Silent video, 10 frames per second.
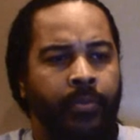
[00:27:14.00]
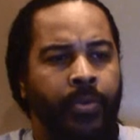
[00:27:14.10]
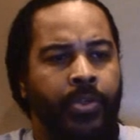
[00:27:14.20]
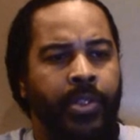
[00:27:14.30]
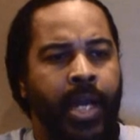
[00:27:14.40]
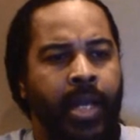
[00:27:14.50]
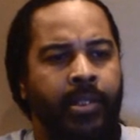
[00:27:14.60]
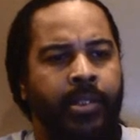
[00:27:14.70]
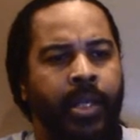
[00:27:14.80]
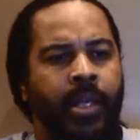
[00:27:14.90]
Verse
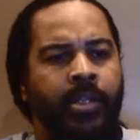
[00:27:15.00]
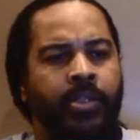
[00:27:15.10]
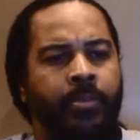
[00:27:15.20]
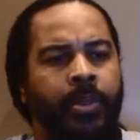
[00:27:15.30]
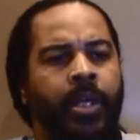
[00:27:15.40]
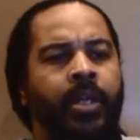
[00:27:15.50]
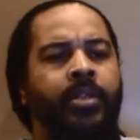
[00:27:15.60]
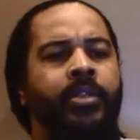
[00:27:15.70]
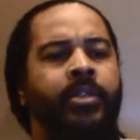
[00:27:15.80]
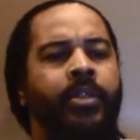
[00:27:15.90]
9 says,
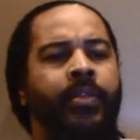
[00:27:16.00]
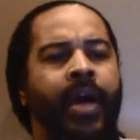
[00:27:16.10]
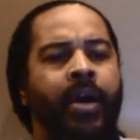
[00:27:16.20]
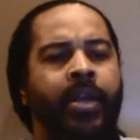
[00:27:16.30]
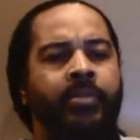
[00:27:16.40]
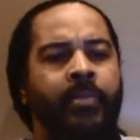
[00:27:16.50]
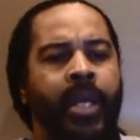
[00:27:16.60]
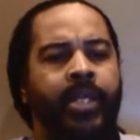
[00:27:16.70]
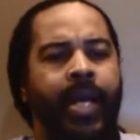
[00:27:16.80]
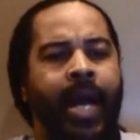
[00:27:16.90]
because thou hast
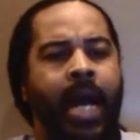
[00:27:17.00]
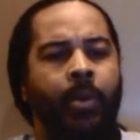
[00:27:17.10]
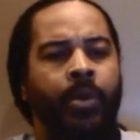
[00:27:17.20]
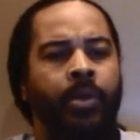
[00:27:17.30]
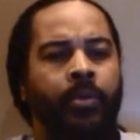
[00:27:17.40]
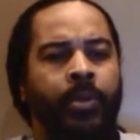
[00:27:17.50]
made Yahweh,